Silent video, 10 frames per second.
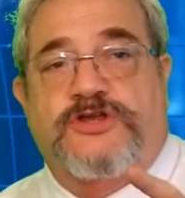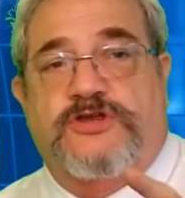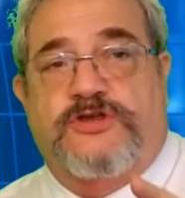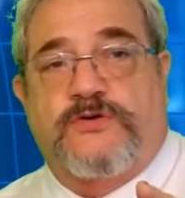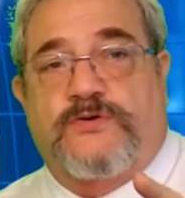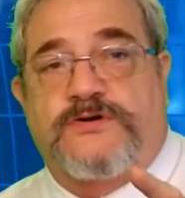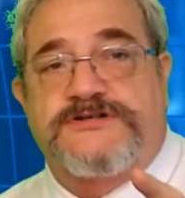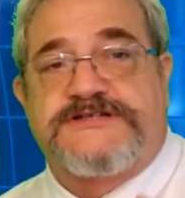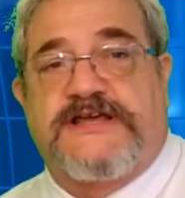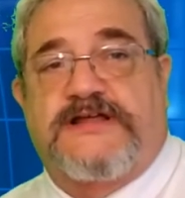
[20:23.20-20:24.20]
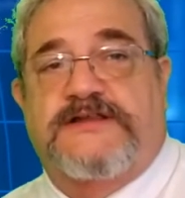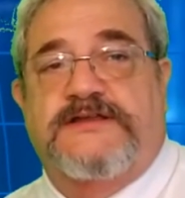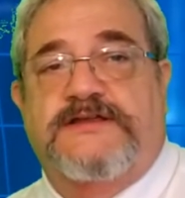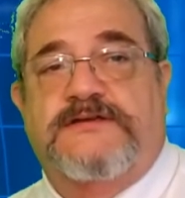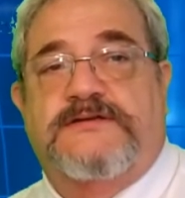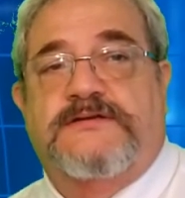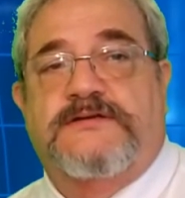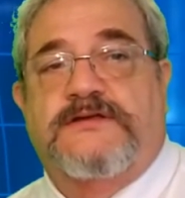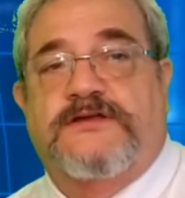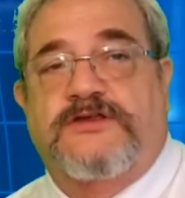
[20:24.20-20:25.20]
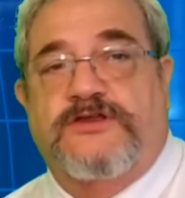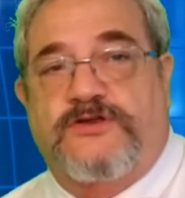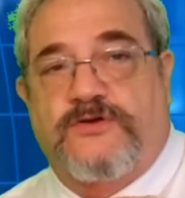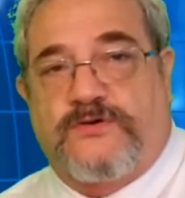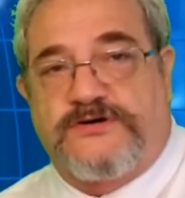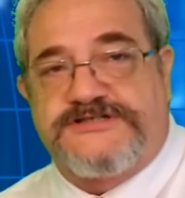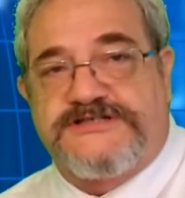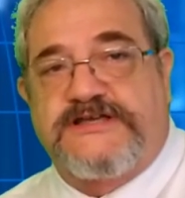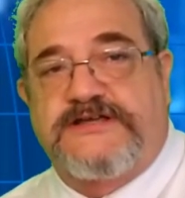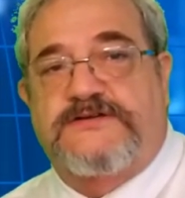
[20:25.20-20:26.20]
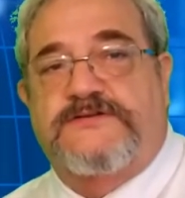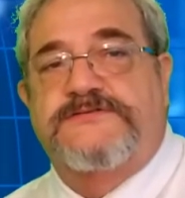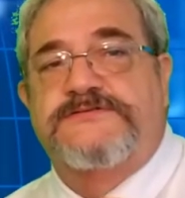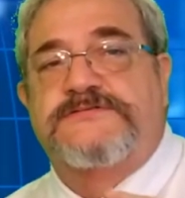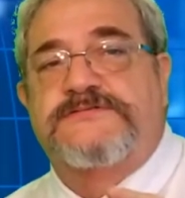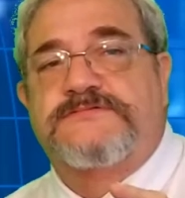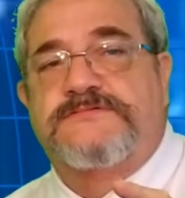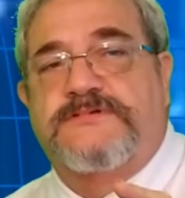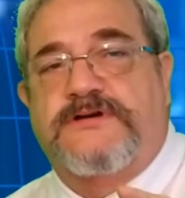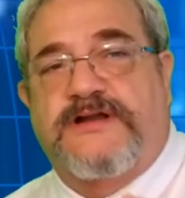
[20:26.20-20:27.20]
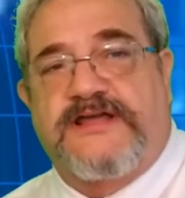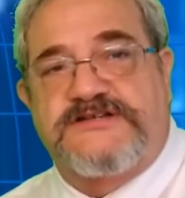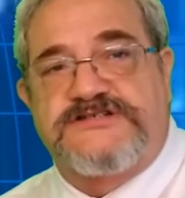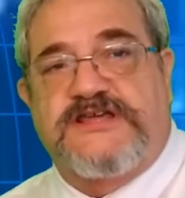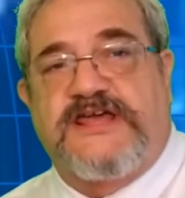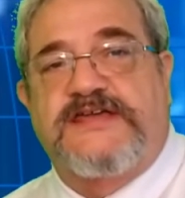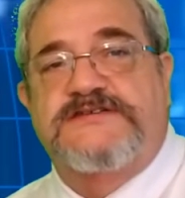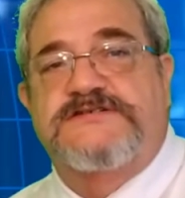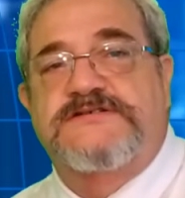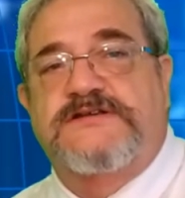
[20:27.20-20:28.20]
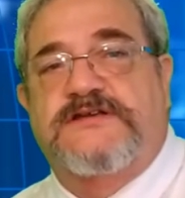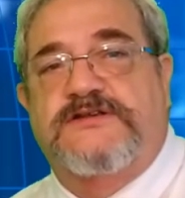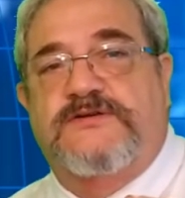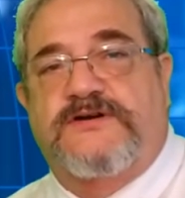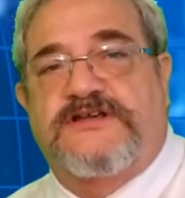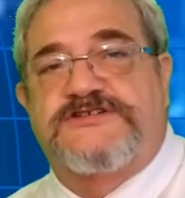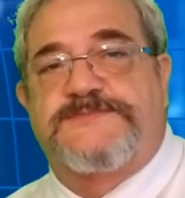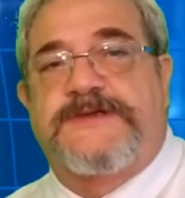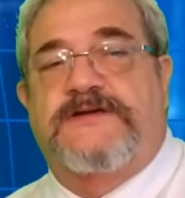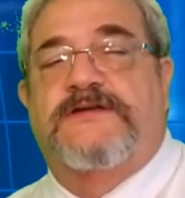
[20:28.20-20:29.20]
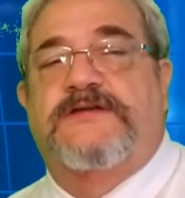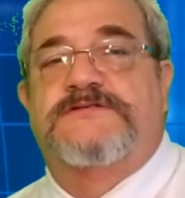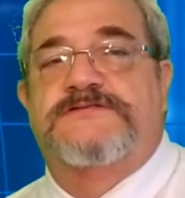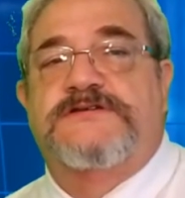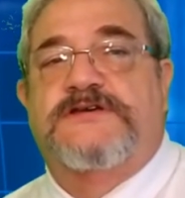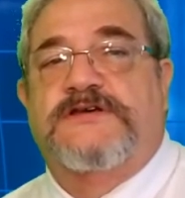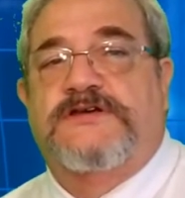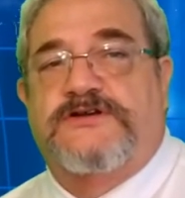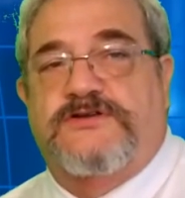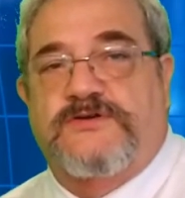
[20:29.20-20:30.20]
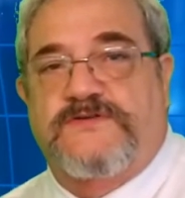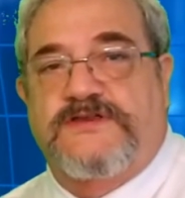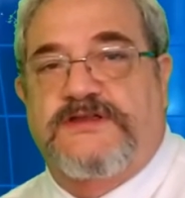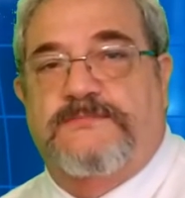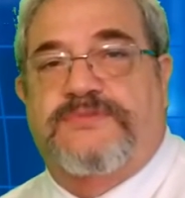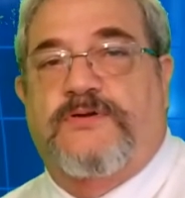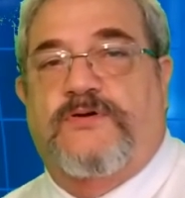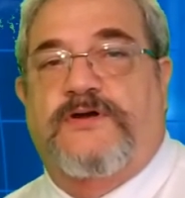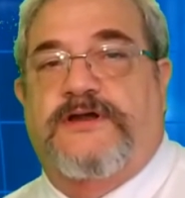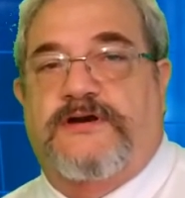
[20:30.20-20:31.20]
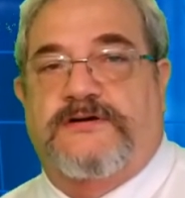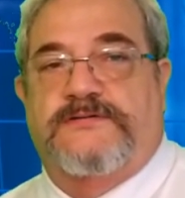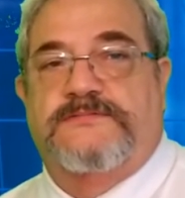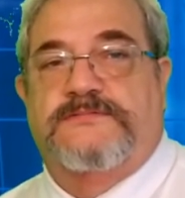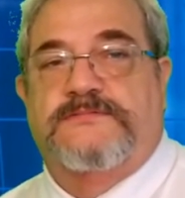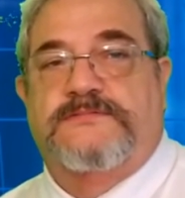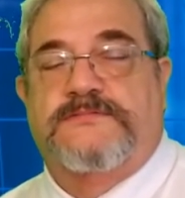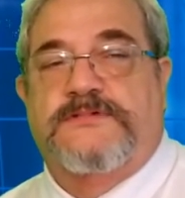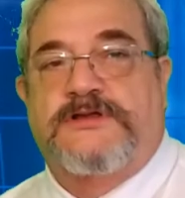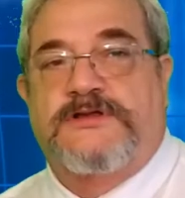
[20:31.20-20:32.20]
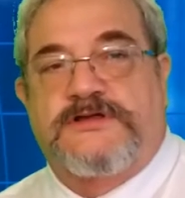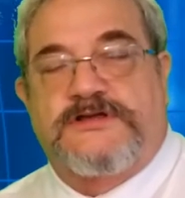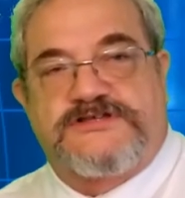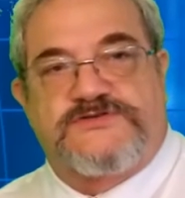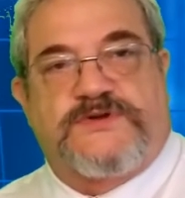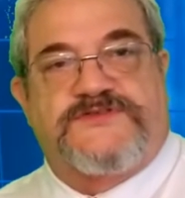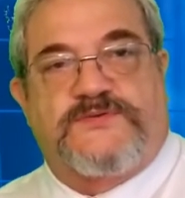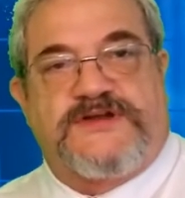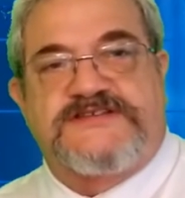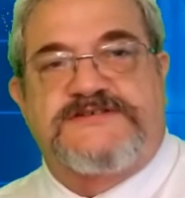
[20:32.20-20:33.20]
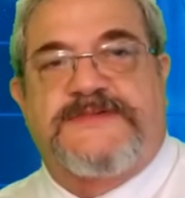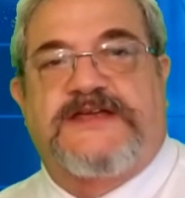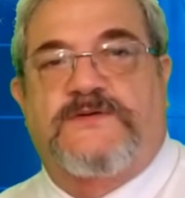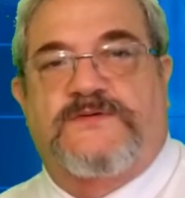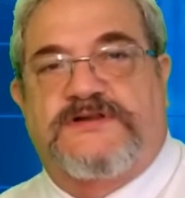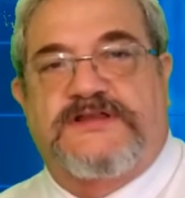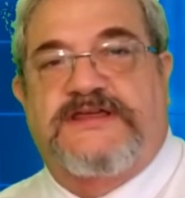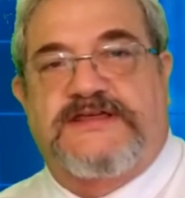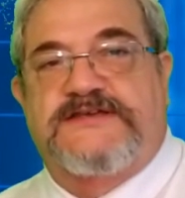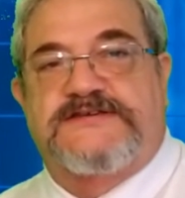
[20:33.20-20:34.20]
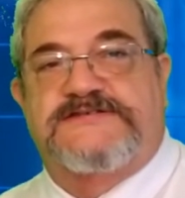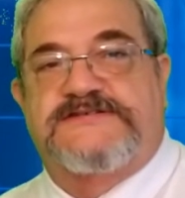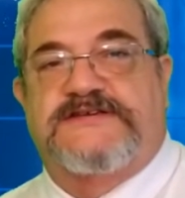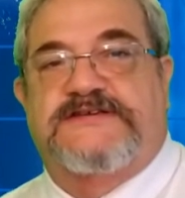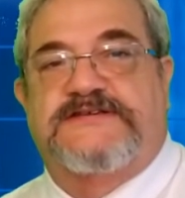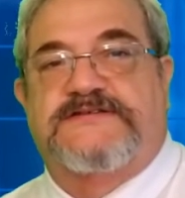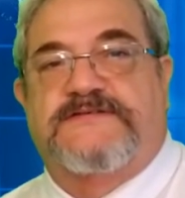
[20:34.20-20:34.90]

You're selling your skills, your education, and your experience to the employer. So what the resume really is it